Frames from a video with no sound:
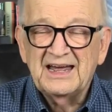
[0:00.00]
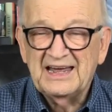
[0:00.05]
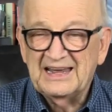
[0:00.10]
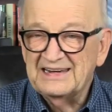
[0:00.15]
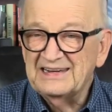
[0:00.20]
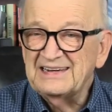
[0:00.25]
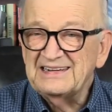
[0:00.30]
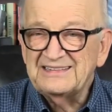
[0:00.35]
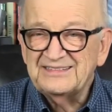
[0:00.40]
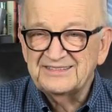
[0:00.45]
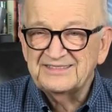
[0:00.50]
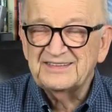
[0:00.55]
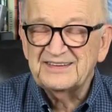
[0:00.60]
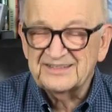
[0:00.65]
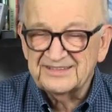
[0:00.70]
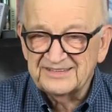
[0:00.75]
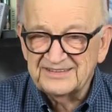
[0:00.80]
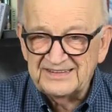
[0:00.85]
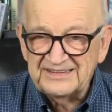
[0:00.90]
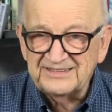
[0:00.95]
At least
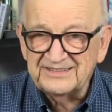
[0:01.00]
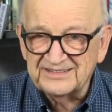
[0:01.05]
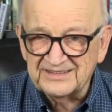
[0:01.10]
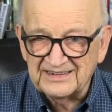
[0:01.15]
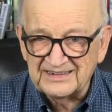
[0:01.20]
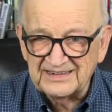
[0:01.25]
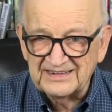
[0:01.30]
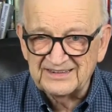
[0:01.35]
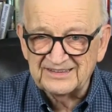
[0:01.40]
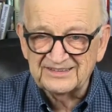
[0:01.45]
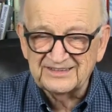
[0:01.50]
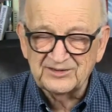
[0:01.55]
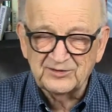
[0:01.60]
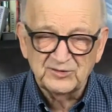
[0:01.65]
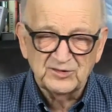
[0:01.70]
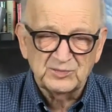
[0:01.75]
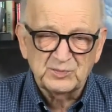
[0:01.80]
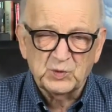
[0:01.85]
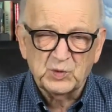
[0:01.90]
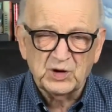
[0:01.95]
this season is. There
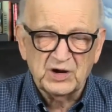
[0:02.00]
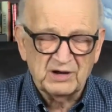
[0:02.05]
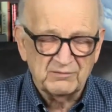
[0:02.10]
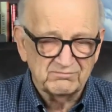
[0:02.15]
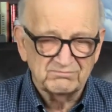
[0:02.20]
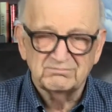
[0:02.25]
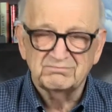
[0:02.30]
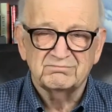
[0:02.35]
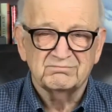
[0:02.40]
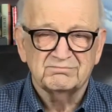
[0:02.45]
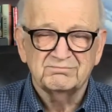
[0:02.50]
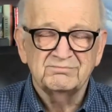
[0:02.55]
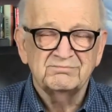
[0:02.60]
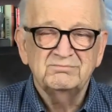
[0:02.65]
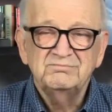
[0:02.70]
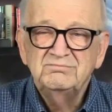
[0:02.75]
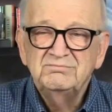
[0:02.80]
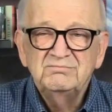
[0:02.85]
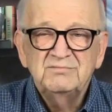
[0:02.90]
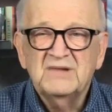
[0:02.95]
was more
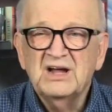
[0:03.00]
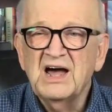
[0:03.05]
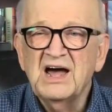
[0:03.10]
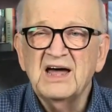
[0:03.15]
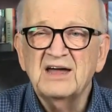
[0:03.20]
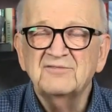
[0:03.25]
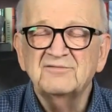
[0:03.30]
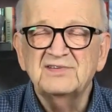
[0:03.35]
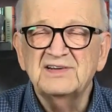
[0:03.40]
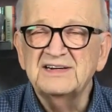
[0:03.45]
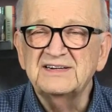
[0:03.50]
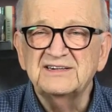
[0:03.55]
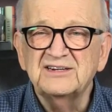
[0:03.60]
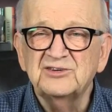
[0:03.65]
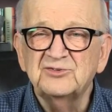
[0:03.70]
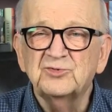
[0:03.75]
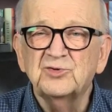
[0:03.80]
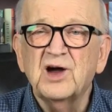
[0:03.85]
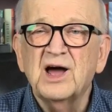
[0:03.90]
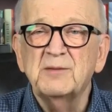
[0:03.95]
conflict
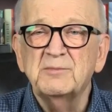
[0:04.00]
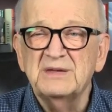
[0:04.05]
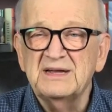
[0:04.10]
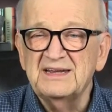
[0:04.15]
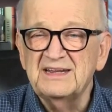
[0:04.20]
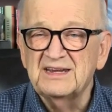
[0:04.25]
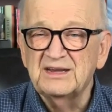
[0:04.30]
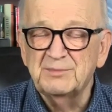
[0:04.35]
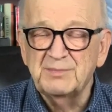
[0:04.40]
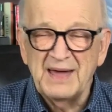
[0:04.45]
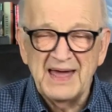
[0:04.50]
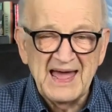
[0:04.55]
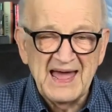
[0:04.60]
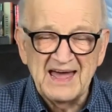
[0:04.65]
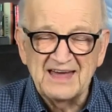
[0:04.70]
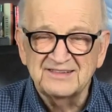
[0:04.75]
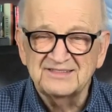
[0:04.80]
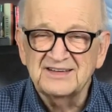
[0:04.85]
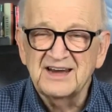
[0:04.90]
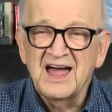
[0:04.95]
and drama in the
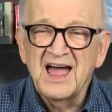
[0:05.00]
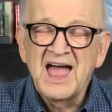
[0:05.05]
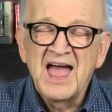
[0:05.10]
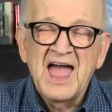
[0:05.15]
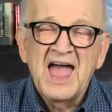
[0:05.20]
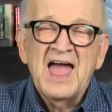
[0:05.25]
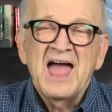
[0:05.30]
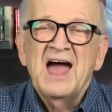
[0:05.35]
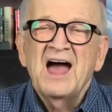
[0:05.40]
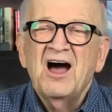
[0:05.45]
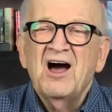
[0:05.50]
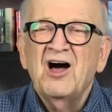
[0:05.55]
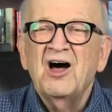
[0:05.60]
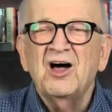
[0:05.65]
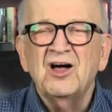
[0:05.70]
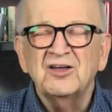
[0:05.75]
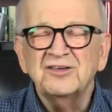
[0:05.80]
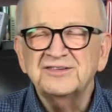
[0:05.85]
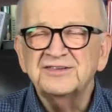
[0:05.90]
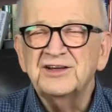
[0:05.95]
past.
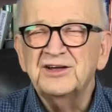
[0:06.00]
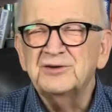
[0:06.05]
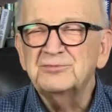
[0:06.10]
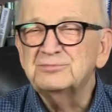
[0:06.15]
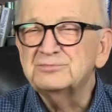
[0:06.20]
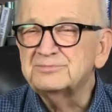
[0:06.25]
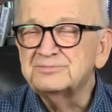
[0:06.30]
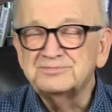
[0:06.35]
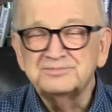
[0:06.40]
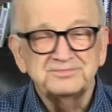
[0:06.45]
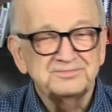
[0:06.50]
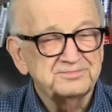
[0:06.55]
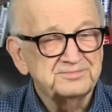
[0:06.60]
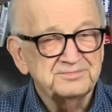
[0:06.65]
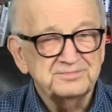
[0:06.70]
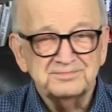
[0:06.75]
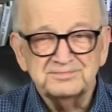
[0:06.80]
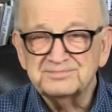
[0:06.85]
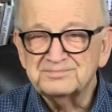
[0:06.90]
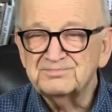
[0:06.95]
Also,
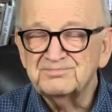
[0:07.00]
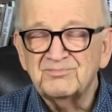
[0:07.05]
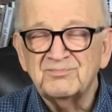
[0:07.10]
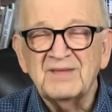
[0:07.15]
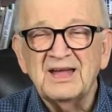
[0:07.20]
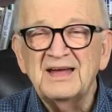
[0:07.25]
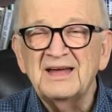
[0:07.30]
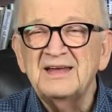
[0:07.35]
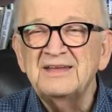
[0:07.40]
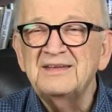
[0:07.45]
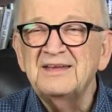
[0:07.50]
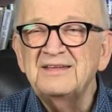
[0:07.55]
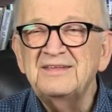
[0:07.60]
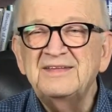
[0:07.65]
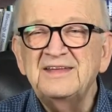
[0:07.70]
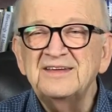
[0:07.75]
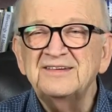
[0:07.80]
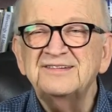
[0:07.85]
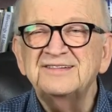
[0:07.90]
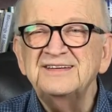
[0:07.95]

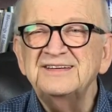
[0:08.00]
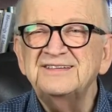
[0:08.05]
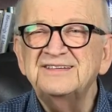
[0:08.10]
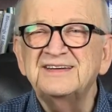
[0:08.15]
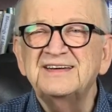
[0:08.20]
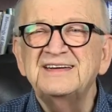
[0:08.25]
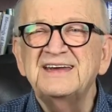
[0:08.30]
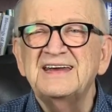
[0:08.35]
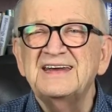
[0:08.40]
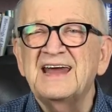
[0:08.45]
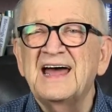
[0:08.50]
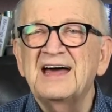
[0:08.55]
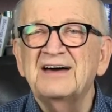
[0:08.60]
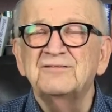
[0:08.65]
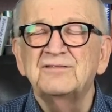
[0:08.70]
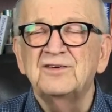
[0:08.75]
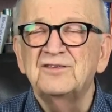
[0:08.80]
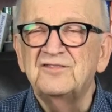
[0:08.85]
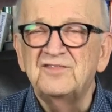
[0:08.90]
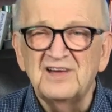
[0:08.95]
this season didn't
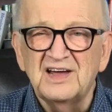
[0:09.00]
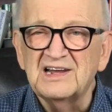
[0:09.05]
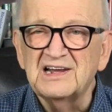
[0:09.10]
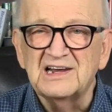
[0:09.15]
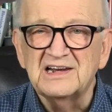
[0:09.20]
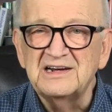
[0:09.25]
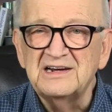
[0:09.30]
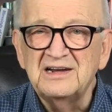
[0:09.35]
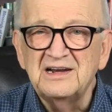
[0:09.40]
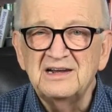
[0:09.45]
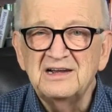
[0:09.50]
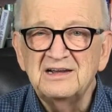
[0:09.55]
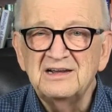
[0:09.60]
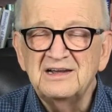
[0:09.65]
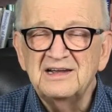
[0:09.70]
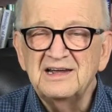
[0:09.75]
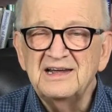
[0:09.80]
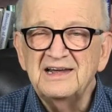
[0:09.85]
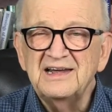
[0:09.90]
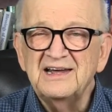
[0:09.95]
have a villain.
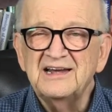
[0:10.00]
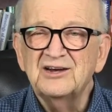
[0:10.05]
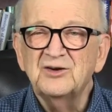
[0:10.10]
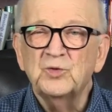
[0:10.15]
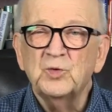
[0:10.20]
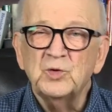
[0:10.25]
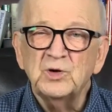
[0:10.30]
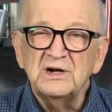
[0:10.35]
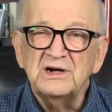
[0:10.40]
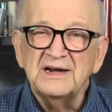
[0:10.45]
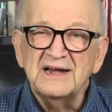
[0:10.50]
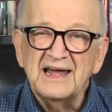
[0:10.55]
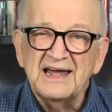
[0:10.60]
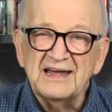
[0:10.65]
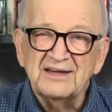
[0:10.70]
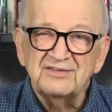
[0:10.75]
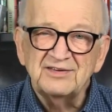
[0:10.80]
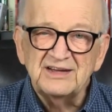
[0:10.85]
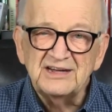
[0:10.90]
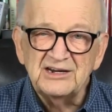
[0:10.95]
And in order to
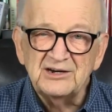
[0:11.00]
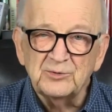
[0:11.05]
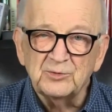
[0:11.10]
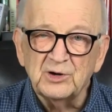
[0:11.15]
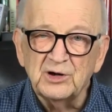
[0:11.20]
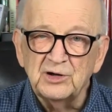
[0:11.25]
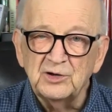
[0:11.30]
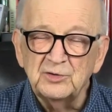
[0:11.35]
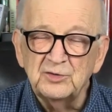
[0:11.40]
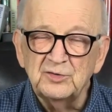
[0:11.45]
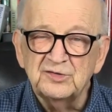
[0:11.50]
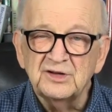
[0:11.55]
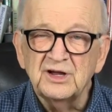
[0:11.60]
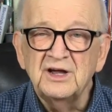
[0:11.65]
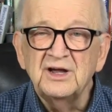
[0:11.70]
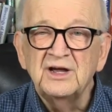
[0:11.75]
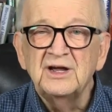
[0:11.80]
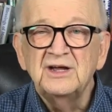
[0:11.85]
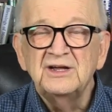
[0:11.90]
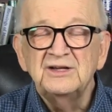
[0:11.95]
have heroes,
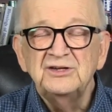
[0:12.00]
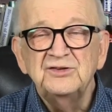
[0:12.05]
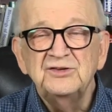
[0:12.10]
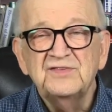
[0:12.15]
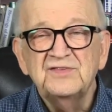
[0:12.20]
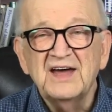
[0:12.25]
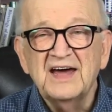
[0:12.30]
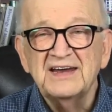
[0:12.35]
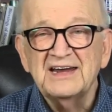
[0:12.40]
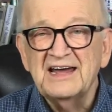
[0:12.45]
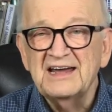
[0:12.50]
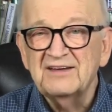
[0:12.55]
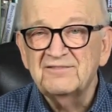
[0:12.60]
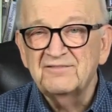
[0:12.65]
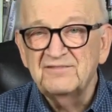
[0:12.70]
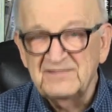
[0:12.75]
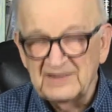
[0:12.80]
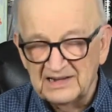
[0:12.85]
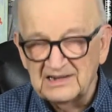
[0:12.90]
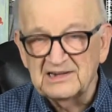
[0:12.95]
you've got to have
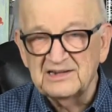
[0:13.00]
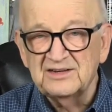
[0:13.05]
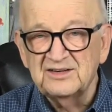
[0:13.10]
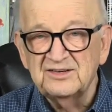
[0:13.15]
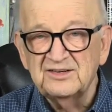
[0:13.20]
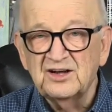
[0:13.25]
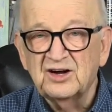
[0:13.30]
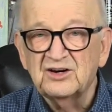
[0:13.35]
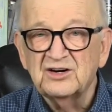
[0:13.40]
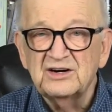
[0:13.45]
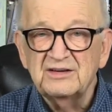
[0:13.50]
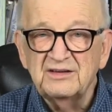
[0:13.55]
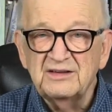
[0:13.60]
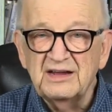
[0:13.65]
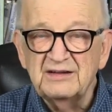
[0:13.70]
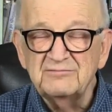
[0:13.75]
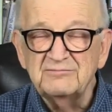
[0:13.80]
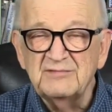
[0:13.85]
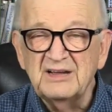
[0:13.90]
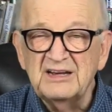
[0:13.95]
villains, or
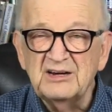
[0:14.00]
the